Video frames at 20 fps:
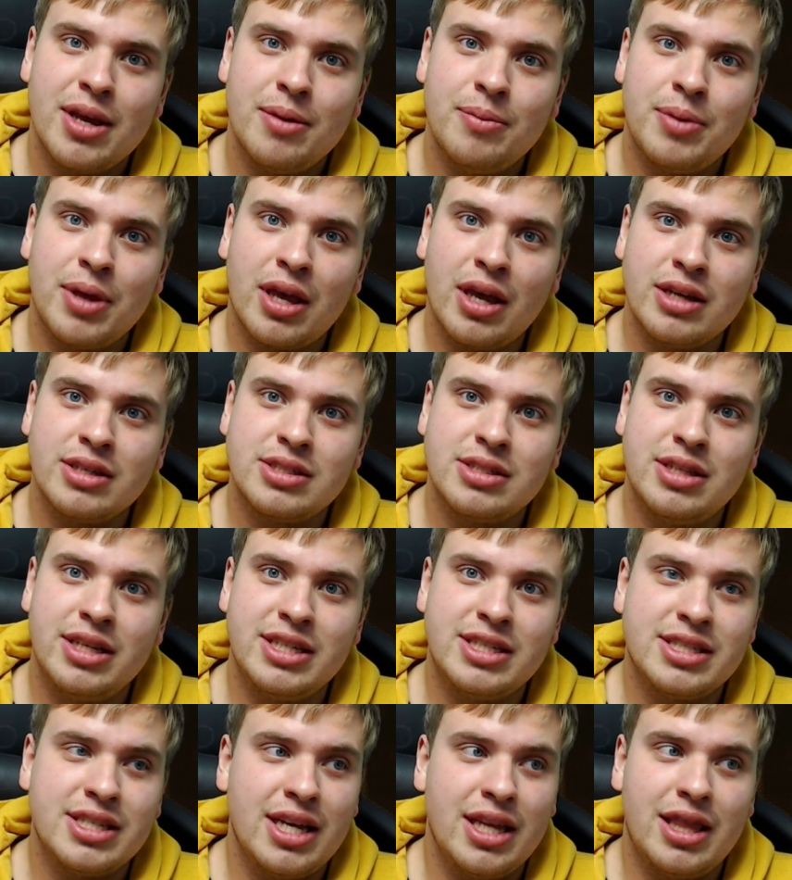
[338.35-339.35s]
because they
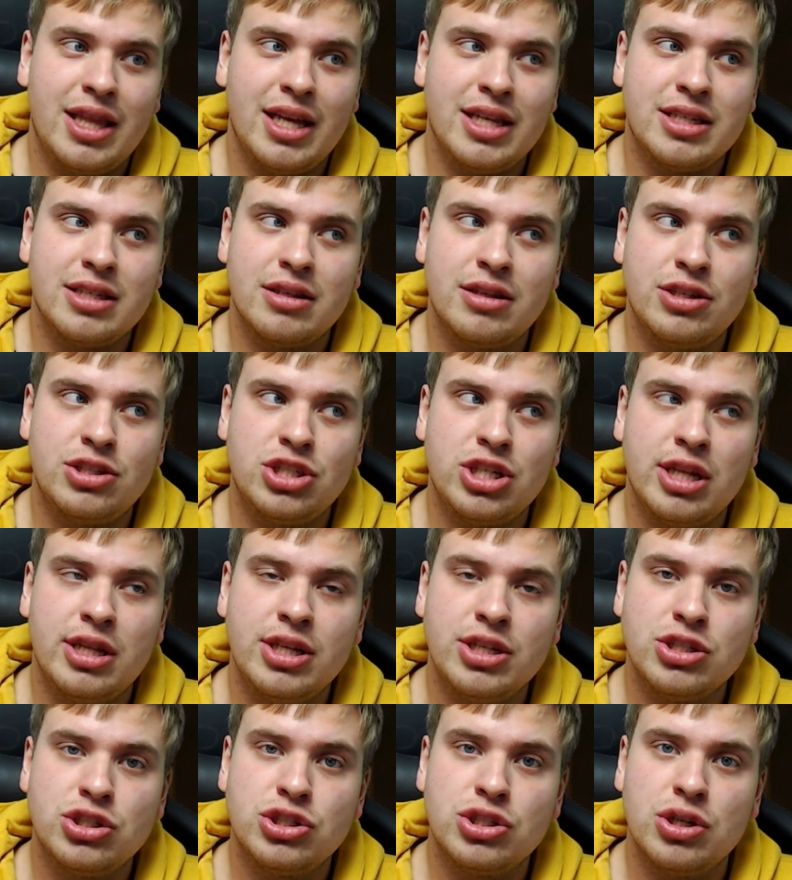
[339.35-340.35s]
said that the
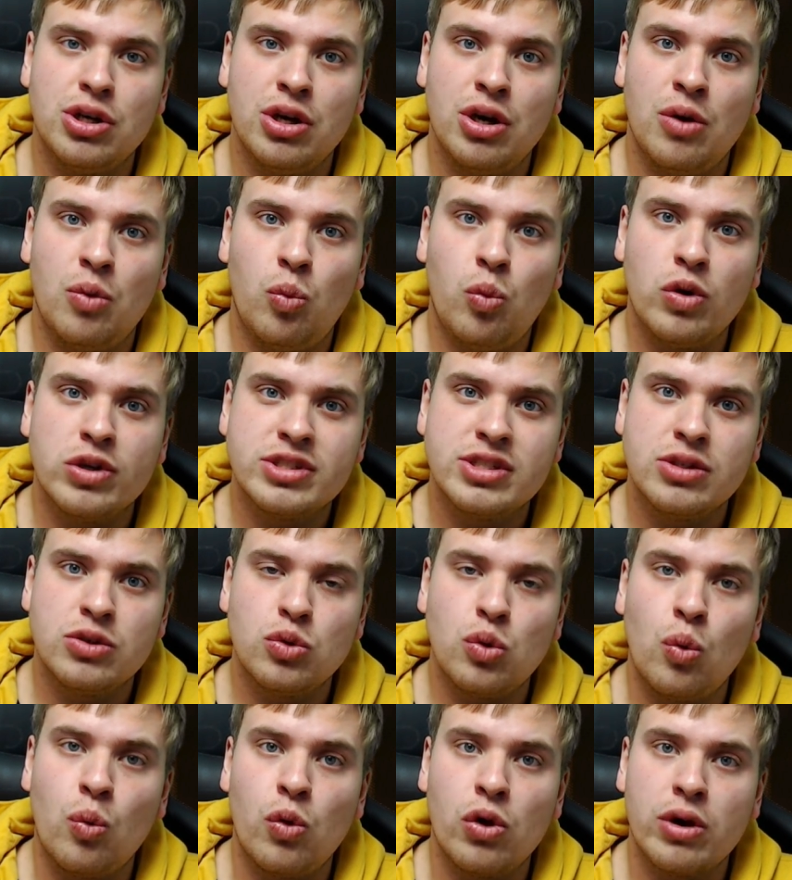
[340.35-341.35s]
challenge uh, wasn't
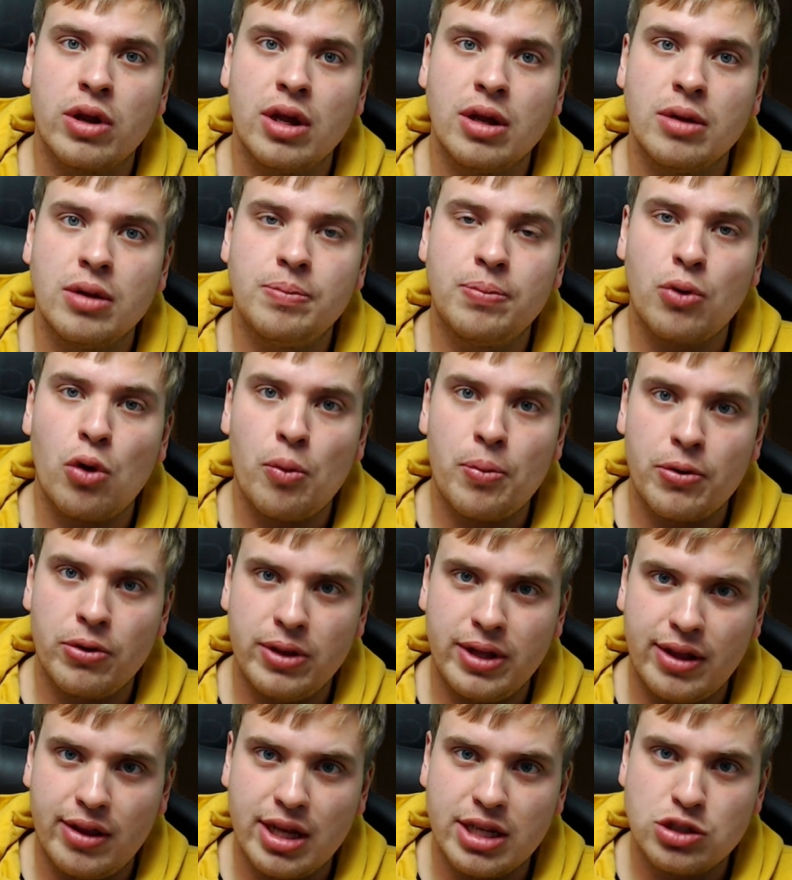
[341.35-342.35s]
working properly
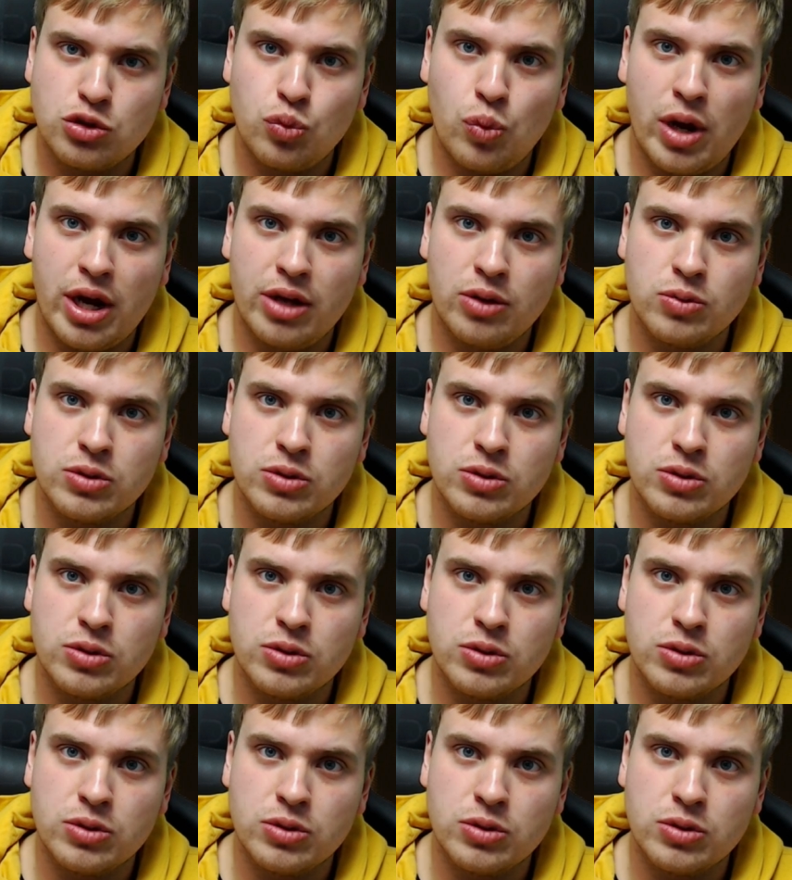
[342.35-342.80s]
that's why it was